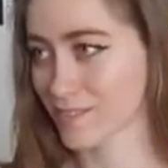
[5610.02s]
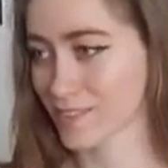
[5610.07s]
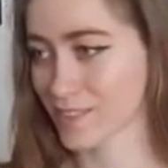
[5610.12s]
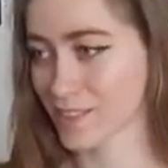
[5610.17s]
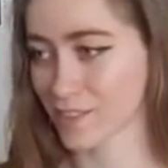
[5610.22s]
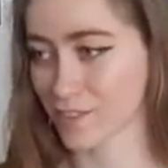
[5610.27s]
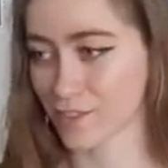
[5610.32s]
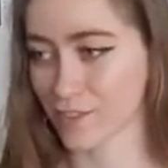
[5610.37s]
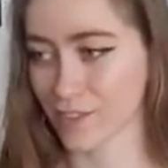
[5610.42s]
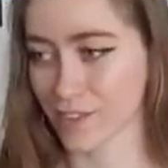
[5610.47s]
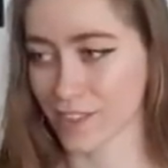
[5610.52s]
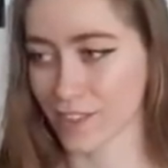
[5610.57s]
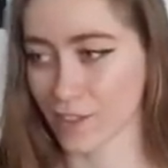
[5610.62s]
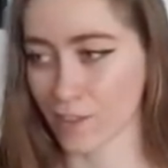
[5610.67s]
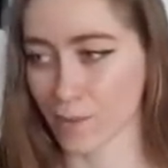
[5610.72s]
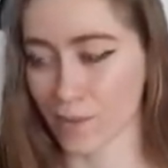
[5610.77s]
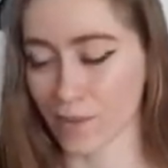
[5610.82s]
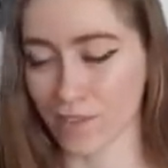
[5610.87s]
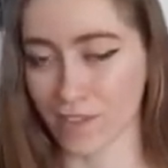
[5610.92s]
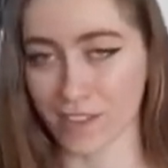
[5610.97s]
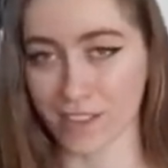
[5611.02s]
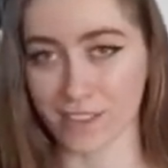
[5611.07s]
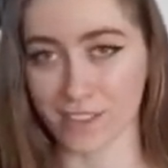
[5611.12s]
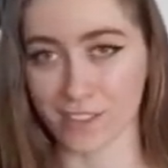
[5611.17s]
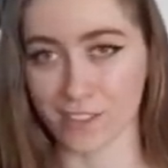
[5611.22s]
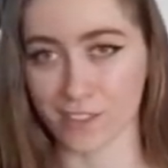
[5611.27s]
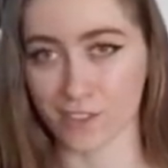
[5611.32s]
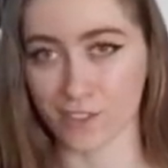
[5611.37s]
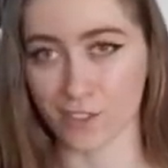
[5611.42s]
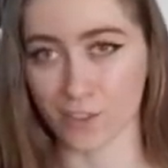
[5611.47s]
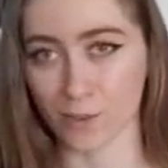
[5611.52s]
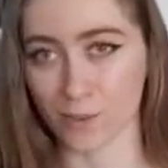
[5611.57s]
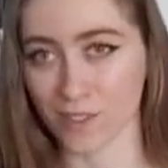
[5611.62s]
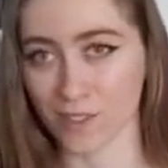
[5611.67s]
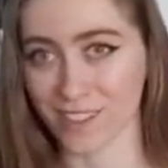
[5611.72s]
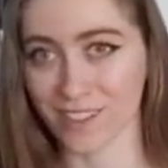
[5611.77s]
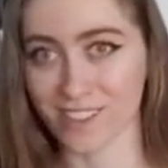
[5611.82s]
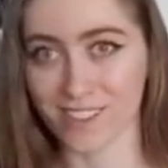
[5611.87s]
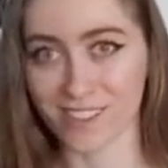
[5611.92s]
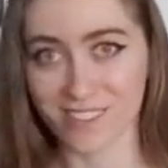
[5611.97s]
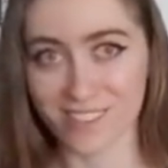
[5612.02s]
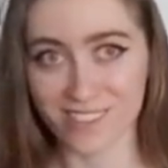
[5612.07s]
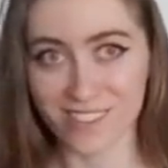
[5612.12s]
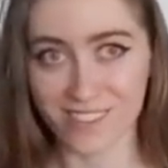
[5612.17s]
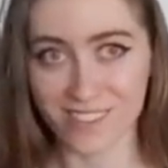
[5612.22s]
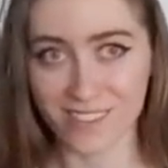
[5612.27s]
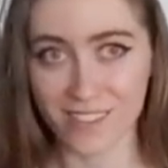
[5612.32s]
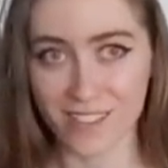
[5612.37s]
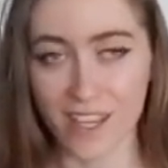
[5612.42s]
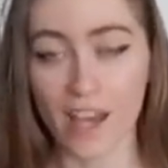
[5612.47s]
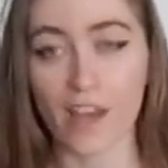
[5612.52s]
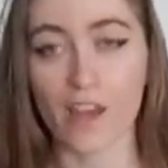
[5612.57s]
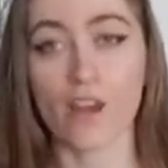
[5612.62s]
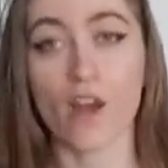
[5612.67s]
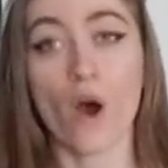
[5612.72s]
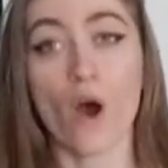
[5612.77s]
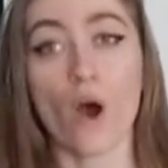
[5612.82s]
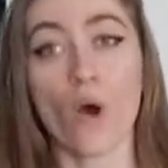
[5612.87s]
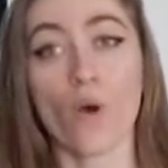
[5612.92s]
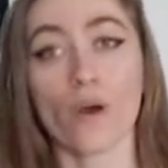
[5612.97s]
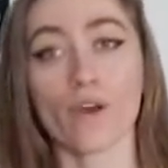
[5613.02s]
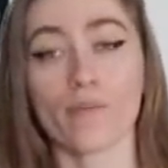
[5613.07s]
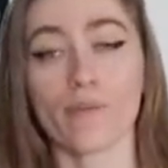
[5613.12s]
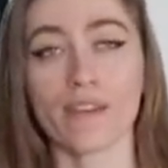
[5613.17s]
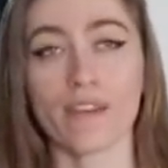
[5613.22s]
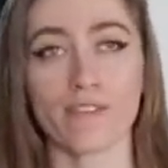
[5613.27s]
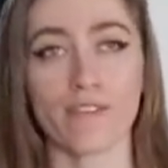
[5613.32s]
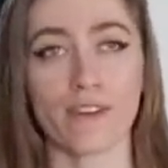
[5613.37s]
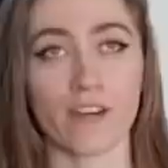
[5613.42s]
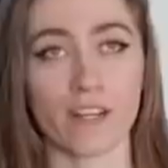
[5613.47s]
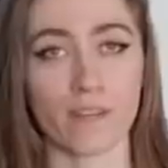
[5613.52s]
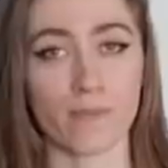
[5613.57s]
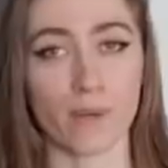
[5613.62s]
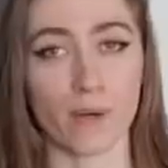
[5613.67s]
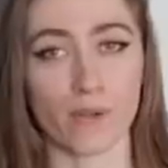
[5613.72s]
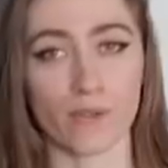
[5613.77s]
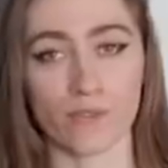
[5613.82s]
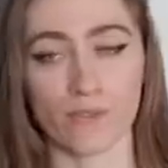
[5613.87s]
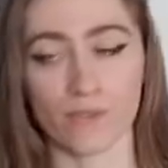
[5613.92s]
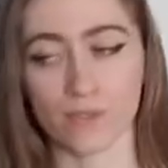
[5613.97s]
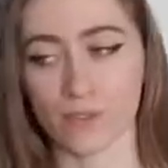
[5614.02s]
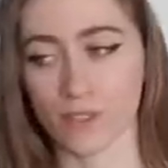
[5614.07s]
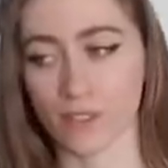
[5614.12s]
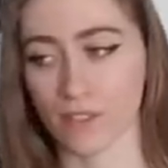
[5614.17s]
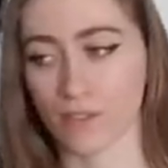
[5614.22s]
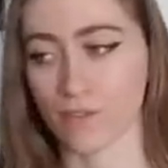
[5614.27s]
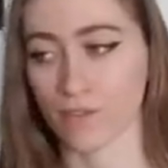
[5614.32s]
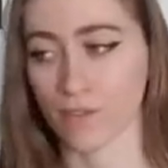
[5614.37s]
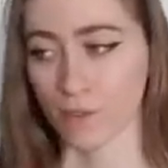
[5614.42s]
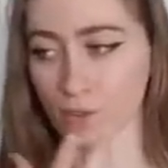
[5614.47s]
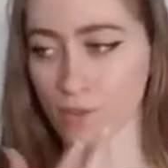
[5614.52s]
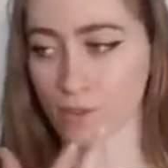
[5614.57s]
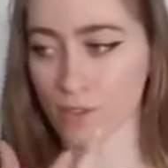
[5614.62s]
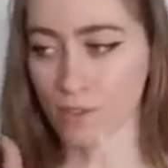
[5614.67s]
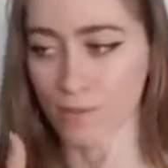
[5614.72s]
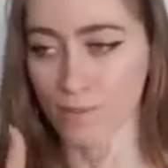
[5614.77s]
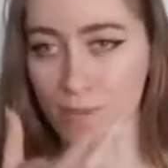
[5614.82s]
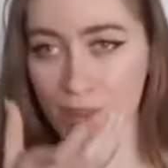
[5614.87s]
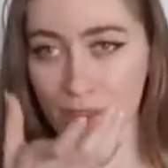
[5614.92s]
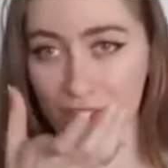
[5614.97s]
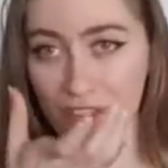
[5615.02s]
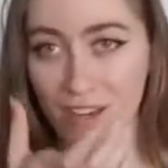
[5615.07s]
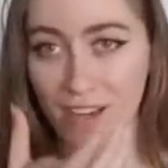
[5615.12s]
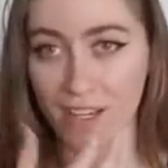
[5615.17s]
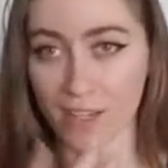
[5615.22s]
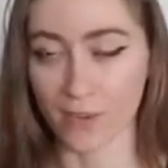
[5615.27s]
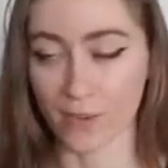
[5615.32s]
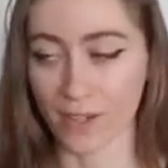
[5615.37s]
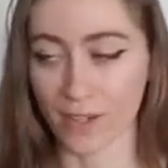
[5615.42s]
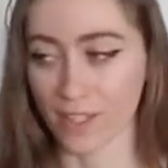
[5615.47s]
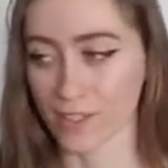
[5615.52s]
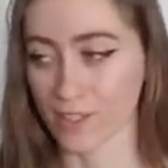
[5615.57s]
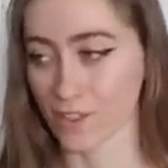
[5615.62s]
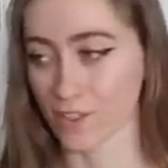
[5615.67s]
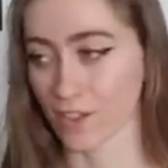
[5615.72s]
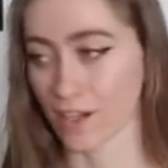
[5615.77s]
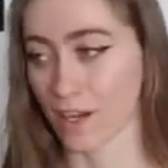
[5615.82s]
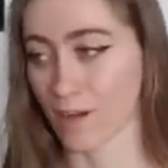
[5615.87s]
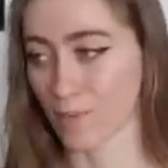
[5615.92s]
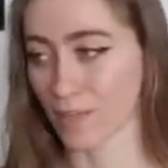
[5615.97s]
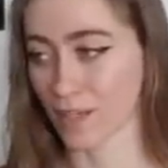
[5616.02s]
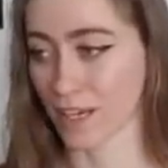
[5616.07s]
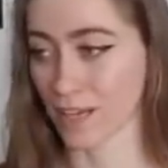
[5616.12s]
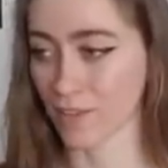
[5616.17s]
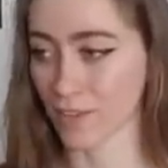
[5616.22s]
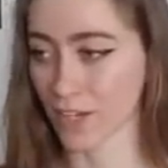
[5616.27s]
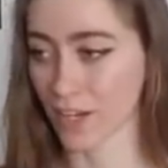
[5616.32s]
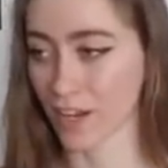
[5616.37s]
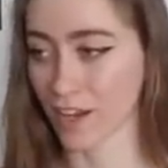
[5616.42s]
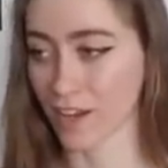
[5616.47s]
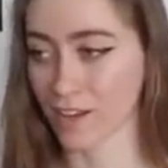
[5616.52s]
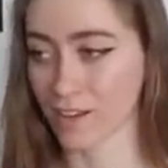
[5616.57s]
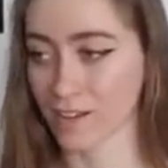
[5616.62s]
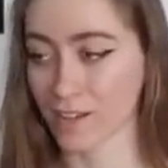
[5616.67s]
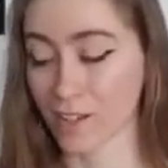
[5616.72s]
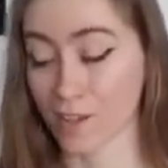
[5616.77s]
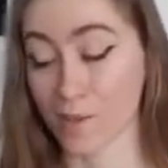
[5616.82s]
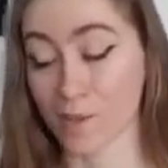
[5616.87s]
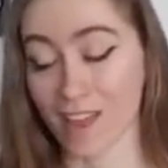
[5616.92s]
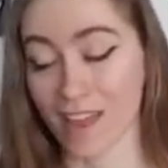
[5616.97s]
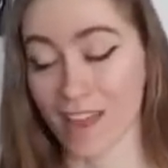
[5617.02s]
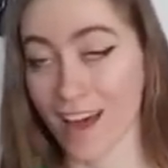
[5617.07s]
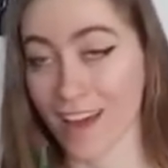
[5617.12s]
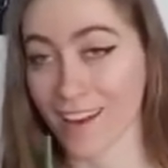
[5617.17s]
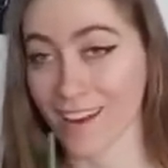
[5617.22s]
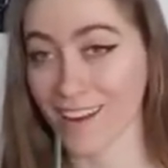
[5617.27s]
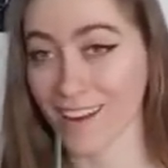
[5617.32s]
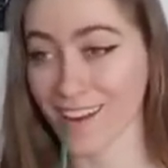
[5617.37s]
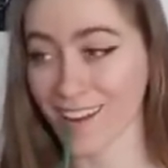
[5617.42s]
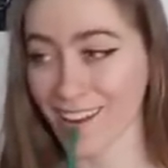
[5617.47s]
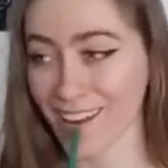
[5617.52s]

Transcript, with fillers: I don't fucking know. My face just zoomed in. Just no, it'd be that fucking post, the post, the, the thing I do on Instagram like every day. It'd be that.